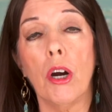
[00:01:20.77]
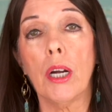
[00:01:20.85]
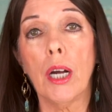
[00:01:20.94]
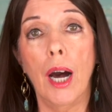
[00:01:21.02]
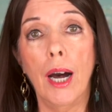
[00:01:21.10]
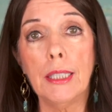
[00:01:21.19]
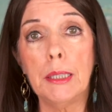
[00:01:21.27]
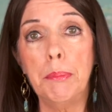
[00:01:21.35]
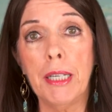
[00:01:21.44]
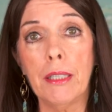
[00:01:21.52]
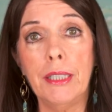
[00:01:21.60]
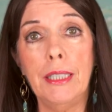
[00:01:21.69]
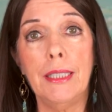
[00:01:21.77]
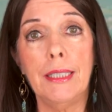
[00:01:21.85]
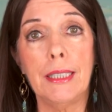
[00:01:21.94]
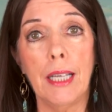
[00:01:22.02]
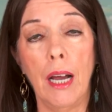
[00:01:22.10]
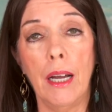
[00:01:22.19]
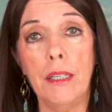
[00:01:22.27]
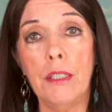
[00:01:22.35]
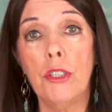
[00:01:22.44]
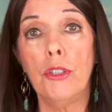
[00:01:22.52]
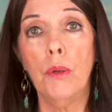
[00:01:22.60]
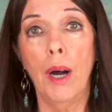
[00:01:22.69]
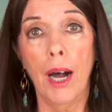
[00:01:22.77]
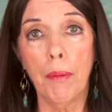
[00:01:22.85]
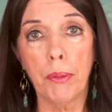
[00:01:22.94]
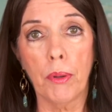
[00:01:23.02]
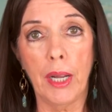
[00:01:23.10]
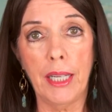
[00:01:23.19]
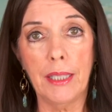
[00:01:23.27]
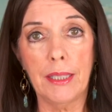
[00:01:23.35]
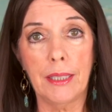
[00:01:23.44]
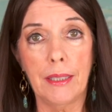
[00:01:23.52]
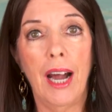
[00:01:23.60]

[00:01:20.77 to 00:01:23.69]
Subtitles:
are cosmically designed to operate.